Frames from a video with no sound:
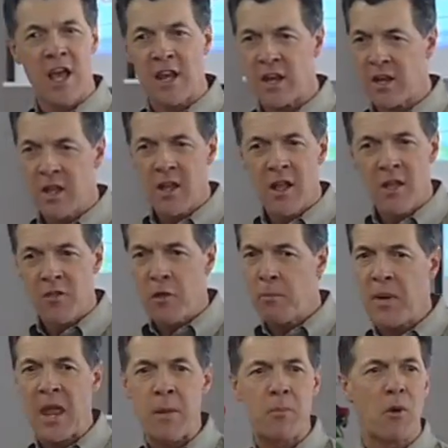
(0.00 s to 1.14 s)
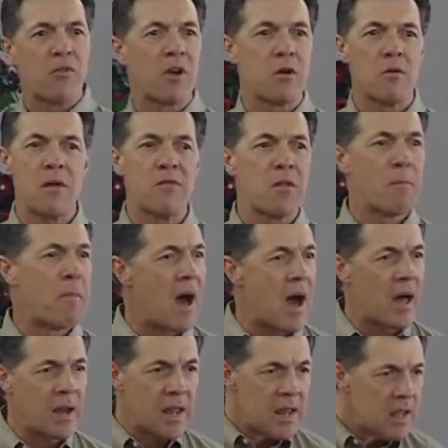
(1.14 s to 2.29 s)
it. The people that are in the
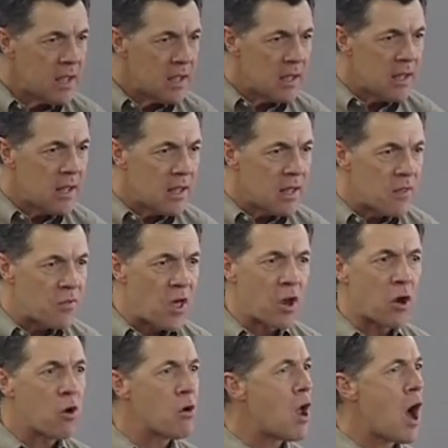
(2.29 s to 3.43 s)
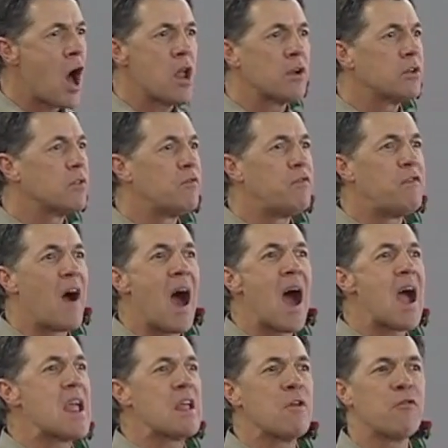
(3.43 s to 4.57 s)
body that are not
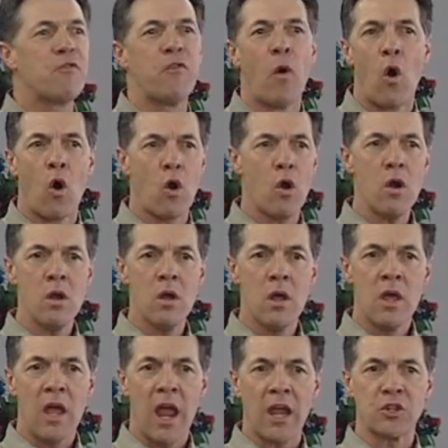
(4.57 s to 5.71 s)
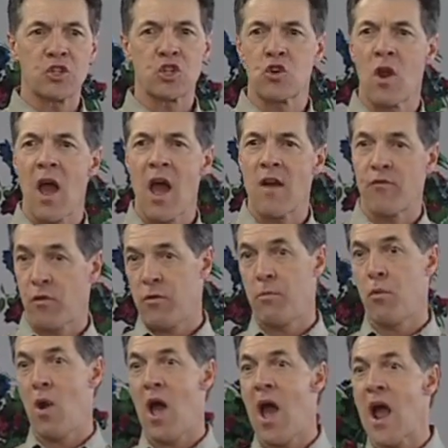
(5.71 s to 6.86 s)
vying for and strive for the
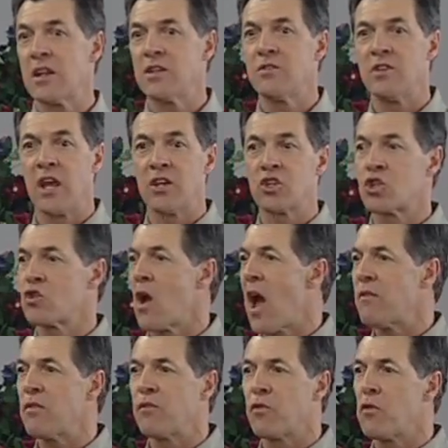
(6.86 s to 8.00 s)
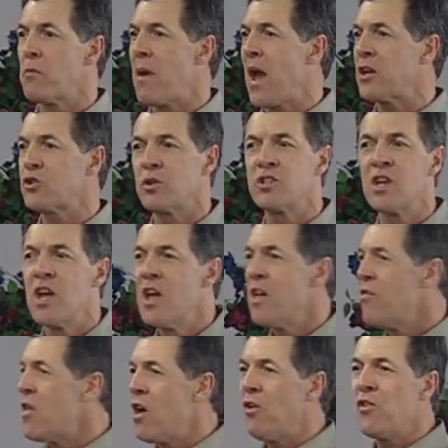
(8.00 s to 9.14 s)
bride and, and striving for the masteries,
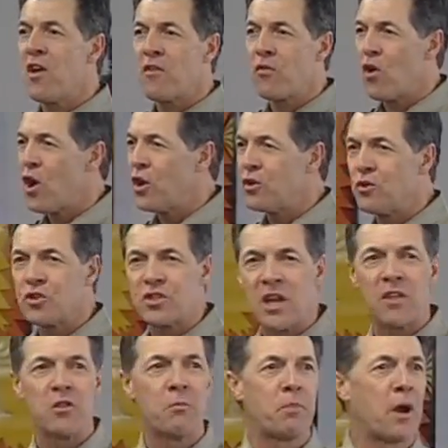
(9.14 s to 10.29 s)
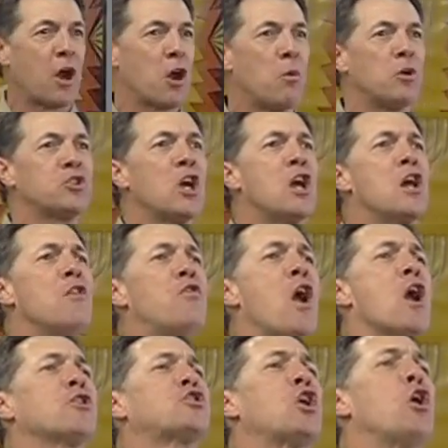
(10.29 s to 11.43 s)
they'll never understand the parables.
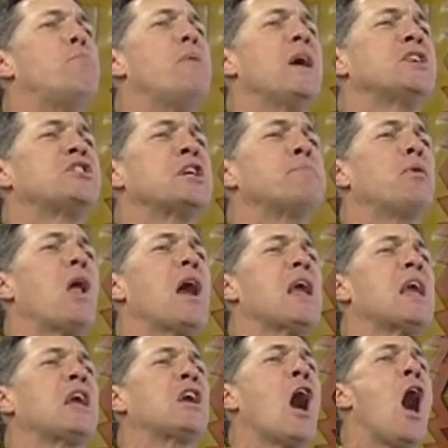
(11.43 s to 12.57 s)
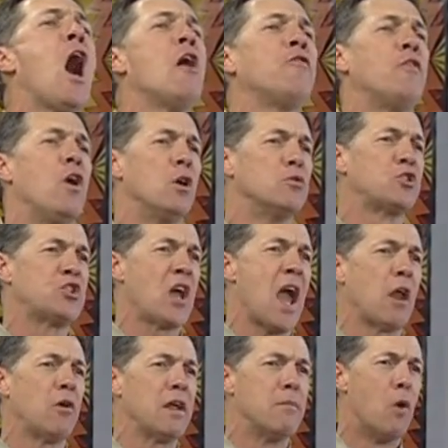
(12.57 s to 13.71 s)
They're too busy playing golf on
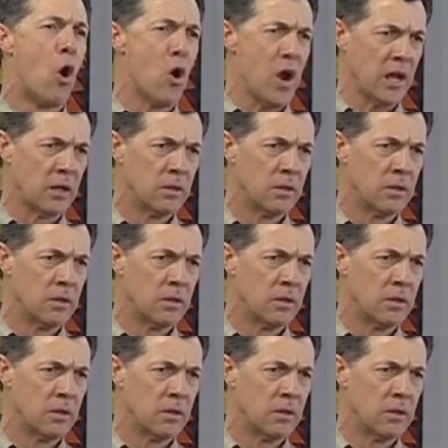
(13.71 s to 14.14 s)
Saturday morning